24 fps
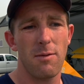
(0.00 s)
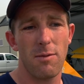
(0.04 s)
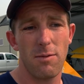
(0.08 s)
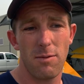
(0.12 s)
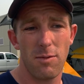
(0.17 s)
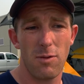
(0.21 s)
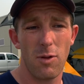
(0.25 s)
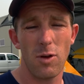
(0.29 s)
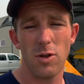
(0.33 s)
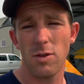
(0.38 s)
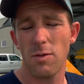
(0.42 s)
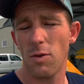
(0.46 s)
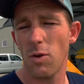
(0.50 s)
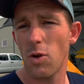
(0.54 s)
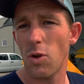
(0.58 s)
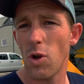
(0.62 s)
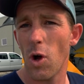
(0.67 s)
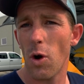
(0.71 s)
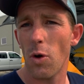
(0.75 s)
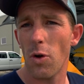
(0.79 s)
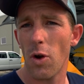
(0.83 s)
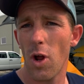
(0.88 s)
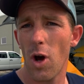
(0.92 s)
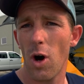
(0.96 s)
for those of you who
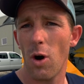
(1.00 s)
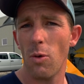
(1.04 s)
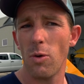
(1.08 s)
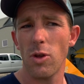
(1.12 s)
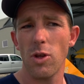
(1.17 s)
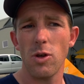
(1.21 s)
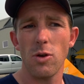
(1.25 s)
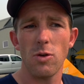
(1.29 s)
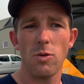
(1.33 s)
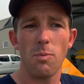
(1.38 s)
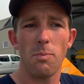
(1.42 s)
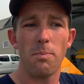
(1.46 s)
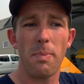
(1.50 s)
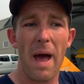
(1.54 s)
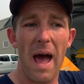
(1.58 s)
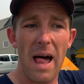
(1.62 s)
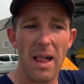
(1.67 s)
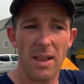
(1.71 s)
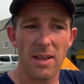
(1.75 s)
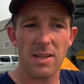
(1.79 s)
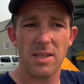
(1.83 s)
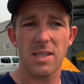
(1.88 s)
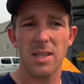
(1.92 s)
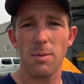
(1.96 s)
don't know, when you
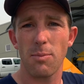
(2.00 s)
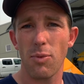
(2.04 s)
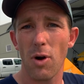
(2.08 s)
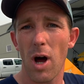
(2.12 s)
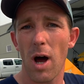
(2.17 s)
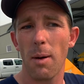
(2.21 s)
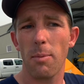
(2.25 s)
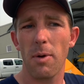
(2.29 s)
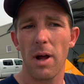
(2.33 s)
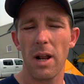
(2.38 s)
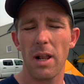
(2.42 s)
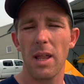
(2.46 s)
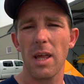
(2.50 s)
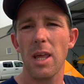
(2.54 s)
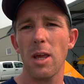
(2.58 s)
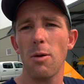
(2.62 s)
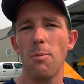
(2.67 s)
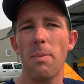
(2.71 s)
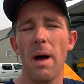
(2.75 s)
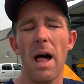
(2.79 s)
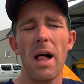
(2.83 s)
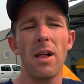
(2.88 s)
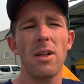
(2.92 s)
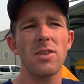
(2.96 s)
balance the prop, kind of like you
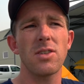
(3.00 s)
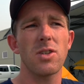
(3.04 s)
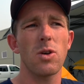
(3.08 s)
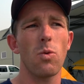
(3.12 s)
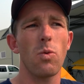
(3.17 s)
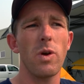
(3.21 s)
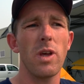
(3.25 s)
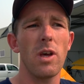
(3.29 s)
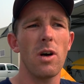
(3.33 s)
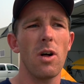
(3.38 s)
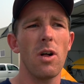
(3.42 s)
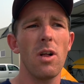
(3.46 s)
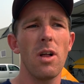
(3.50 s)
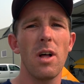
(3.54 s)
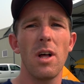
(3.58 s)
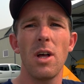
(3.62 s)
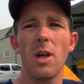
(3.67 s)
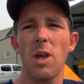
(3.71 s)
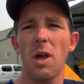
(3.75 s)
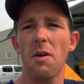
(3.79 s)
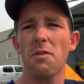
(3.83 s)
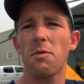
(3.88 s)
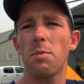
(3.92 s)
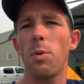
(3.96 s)
balance a wheel,
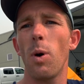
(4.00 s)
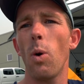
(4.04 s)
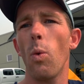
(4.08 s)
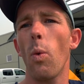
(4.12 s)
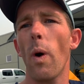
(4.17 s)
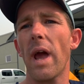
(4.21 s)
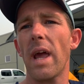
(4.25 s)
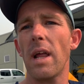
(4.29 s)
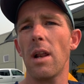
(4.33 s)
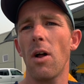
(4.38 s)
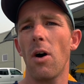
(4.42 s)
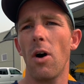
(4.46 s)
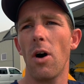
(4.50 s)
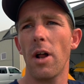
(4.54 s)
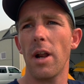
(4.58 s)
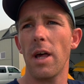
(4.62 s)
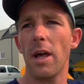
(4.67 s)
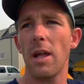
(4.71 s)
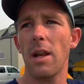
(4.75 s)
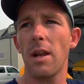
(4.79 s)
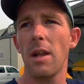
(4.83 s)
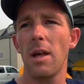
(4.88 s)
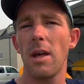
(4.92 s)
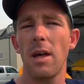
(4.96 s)
you have to put weight on
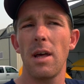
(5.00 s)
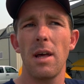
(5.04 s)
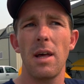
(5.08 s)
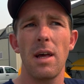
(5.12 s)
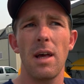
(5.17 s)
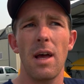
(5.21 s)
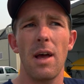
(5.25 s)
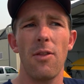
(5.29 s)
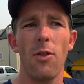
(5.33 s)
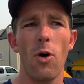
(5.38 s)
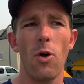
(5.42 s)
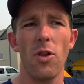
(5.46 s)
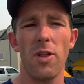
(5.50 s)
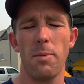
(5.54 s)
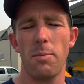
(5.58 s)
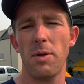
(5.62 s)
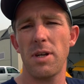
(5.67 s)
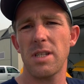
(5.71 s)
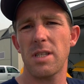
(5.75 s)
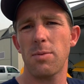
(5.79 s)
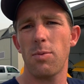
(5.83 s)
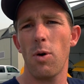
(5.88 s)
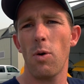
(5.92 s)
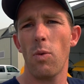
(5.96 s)
it. And the only
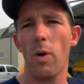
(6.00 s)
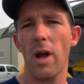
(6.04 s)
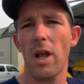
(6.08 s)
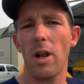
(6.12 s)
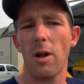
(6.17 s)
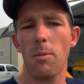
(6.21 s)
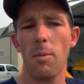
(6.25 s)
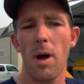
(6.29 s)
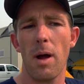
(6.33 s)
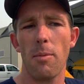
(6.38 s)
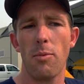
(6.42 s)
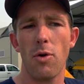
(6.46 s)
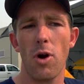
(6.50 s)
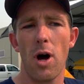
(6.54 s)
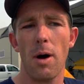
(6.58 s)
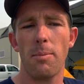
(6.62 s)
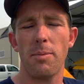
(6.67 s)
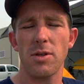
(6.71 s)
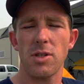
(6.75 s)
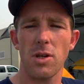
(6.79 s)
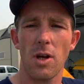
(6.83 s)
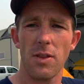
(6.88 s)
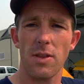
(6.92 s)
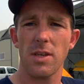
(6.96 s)
place to put weight on my
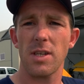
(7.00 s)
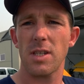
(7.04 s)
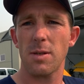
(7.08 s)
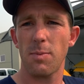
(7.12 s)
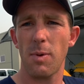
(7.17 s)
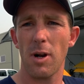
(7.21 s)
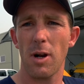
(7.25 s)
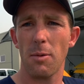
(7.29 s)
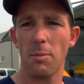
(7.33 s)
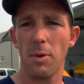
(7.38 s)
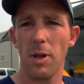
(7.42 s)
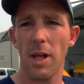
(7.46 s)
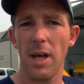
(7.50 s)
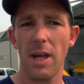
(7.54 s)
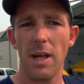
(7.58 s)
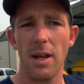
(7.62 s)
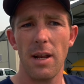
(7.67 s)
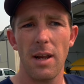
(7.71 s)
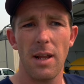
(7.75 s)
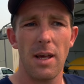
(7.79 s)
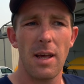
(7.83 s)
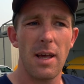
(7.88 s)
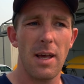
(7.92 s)
prop is on this spinner plate.